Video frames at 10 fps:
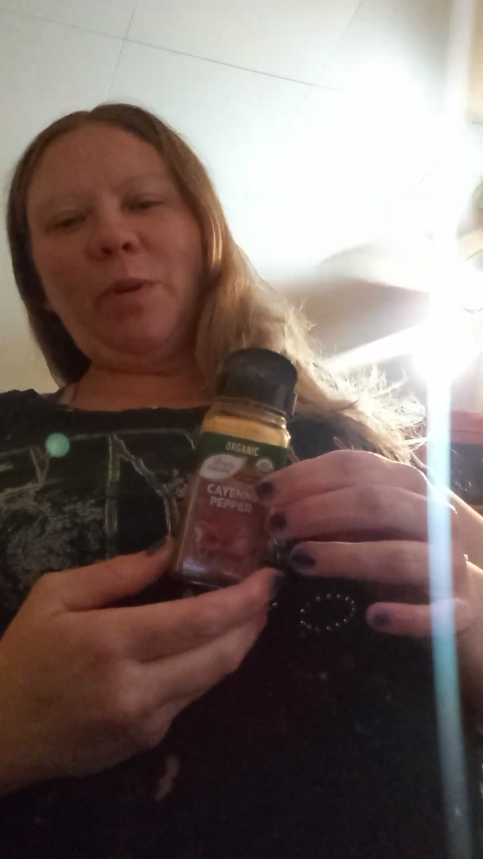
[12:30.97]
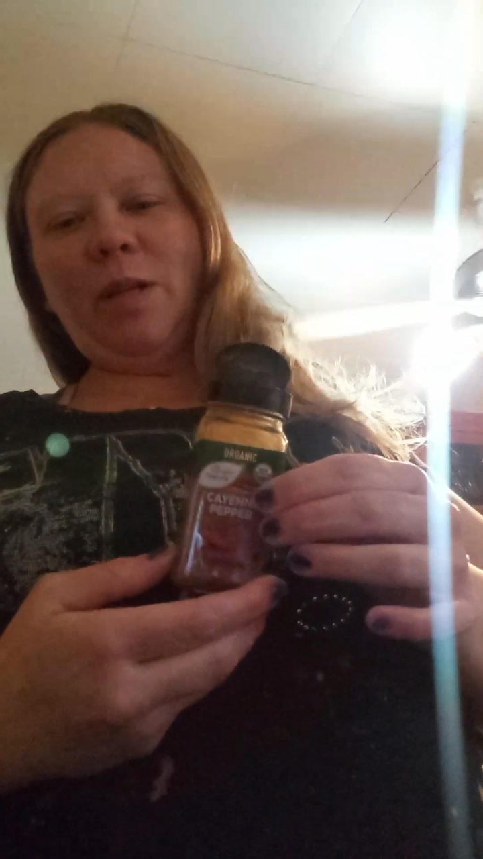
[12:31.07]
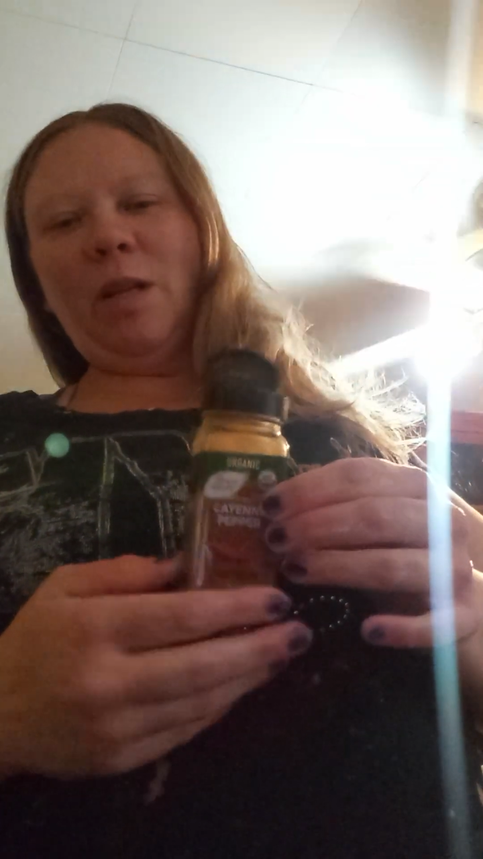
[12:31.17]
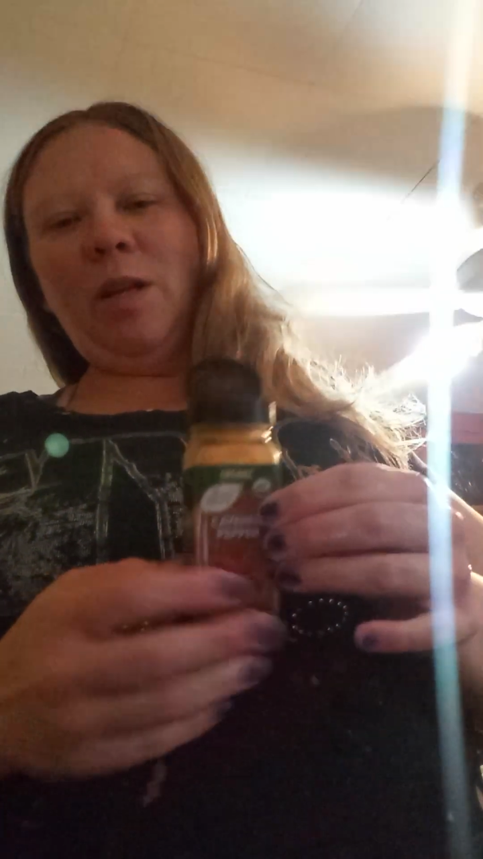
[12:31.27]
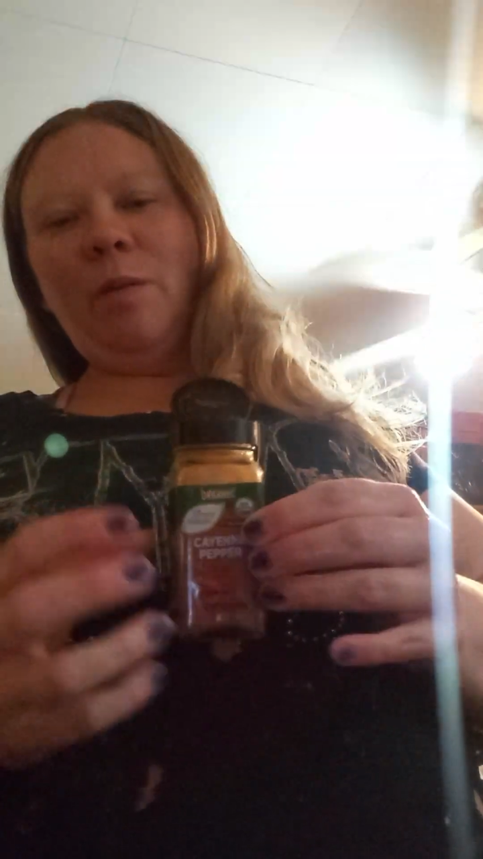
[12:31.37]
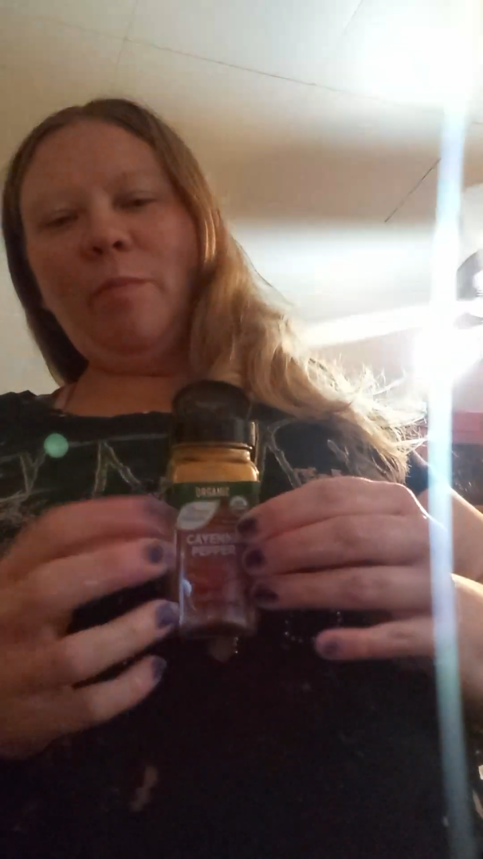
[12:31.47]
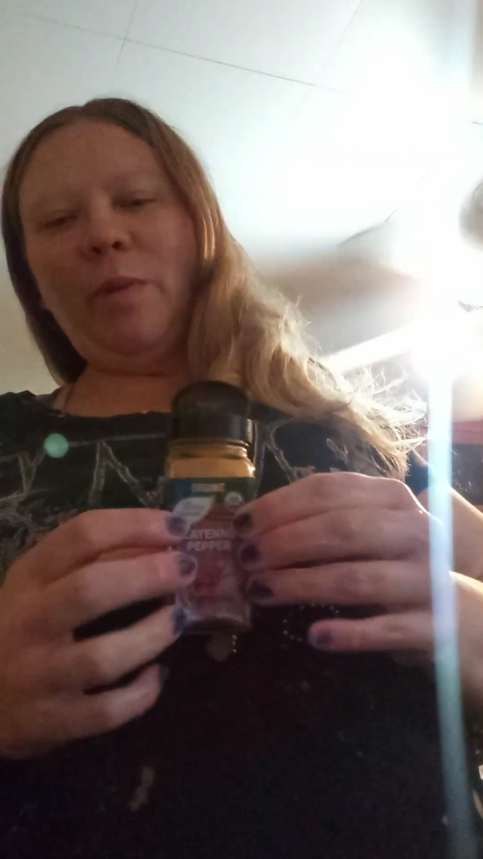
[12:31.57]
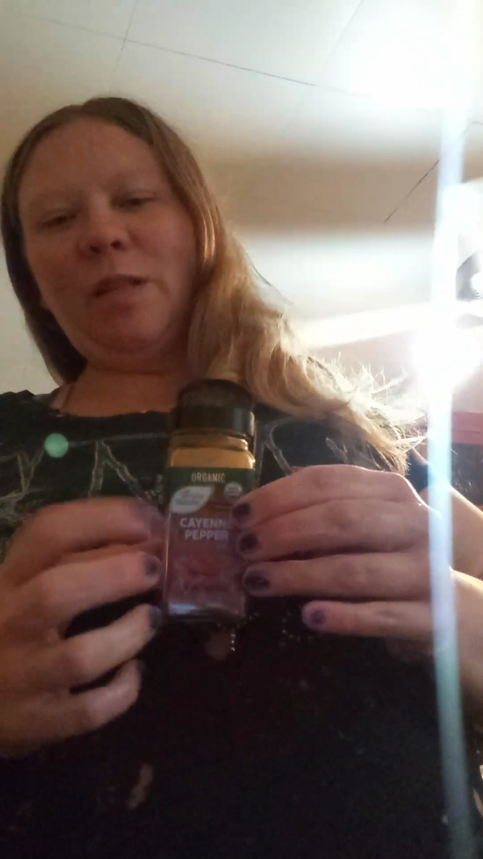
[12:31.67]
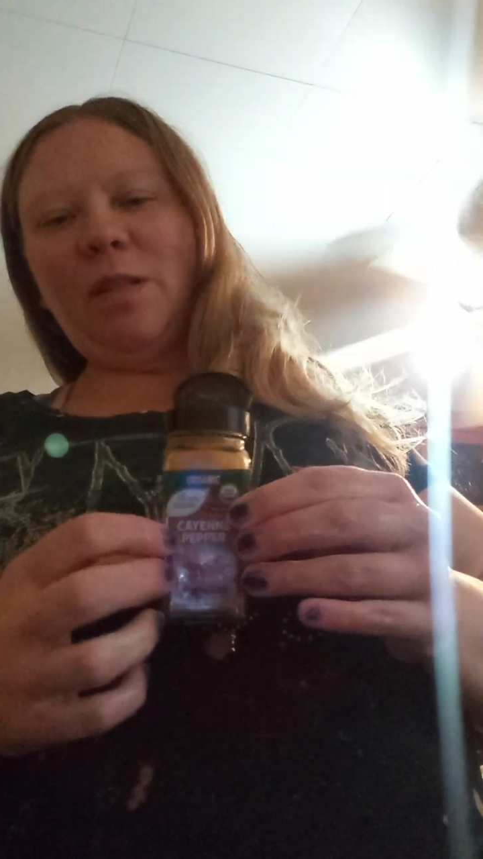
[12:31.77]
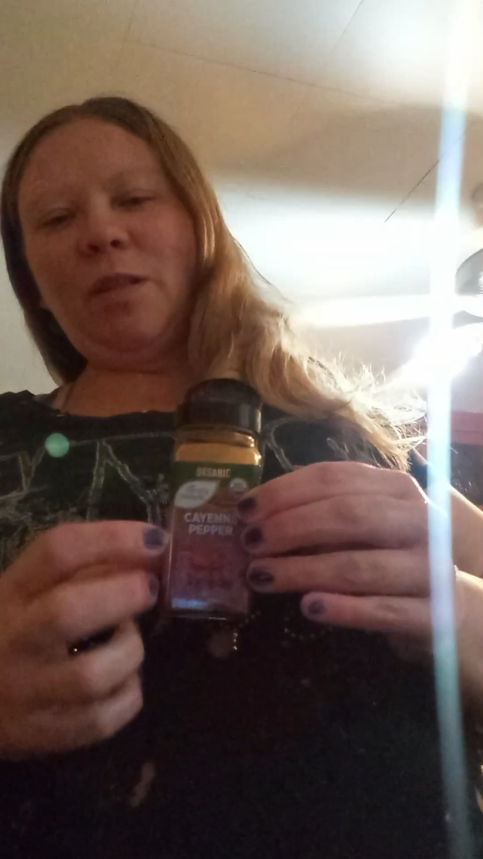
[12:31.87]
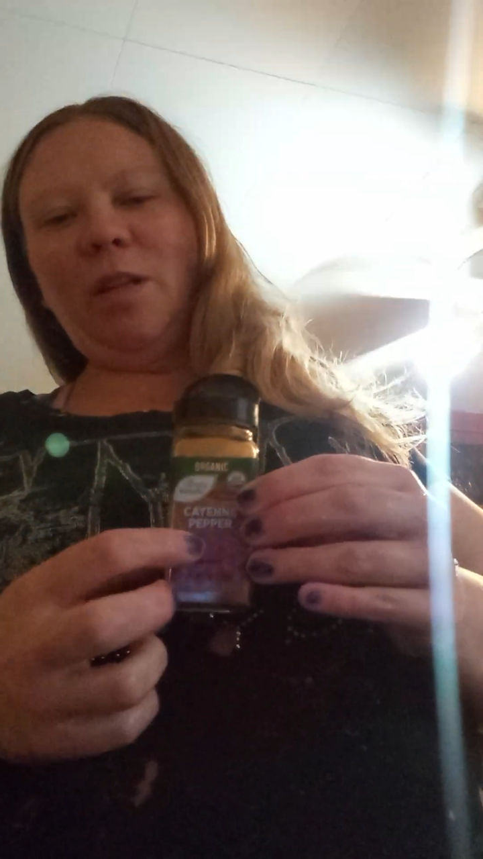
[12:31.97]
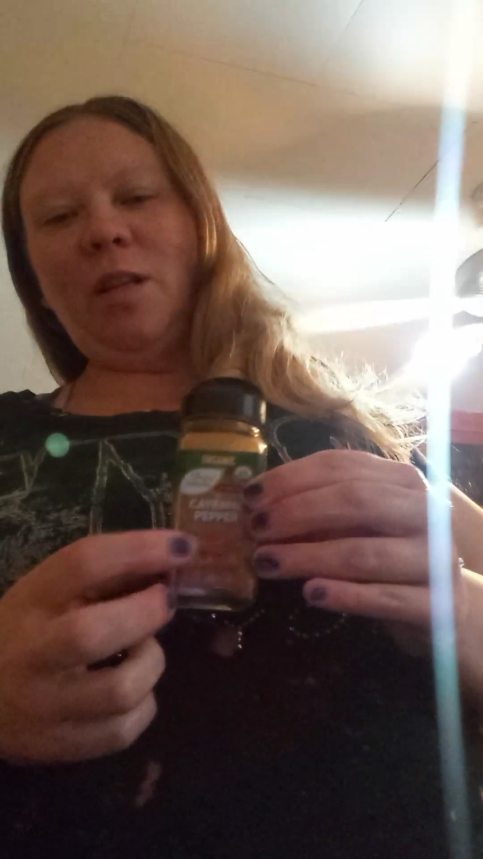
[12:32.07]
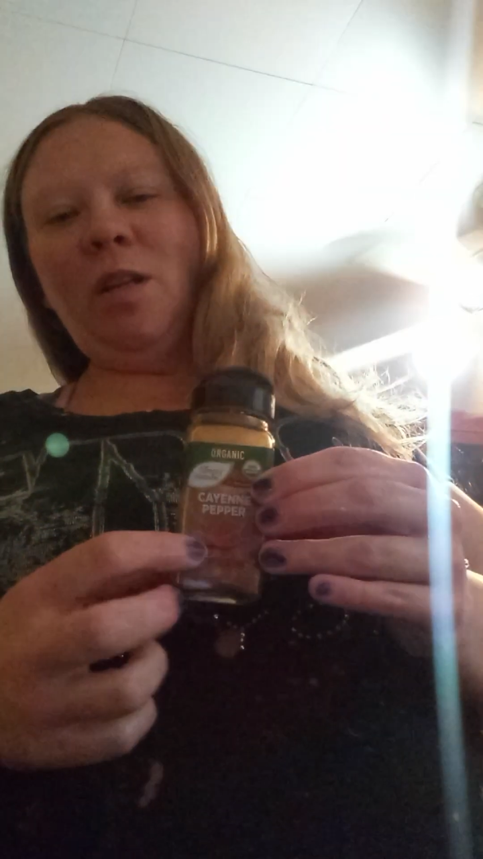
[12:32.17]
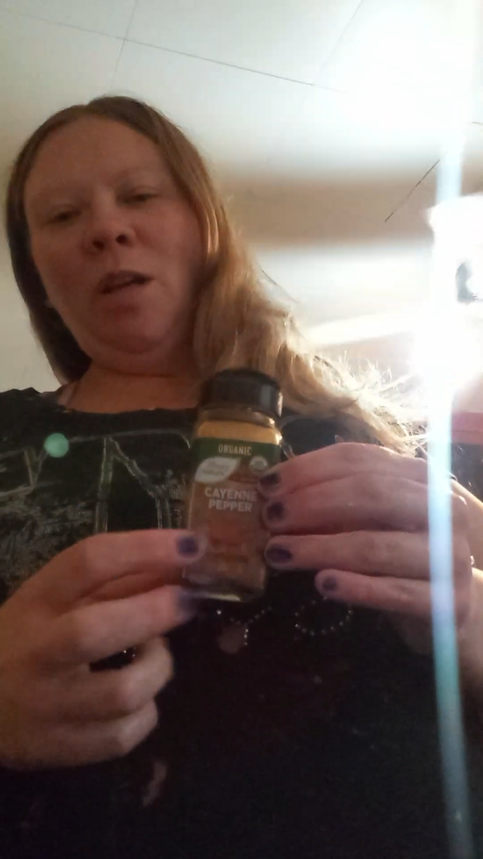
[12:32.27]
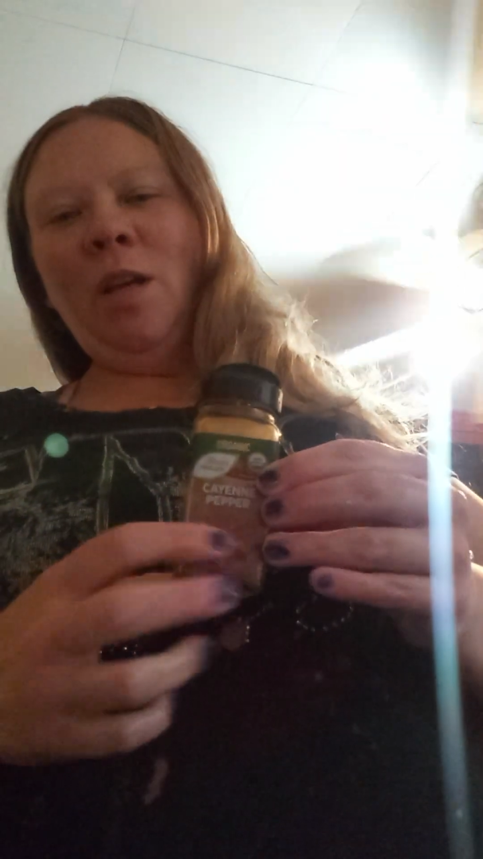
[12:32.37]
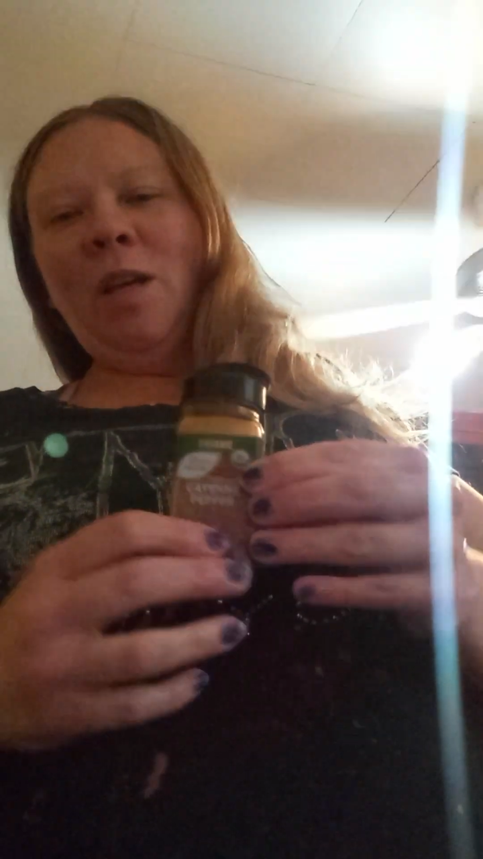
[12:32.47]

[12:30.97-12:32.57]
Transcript: but my son,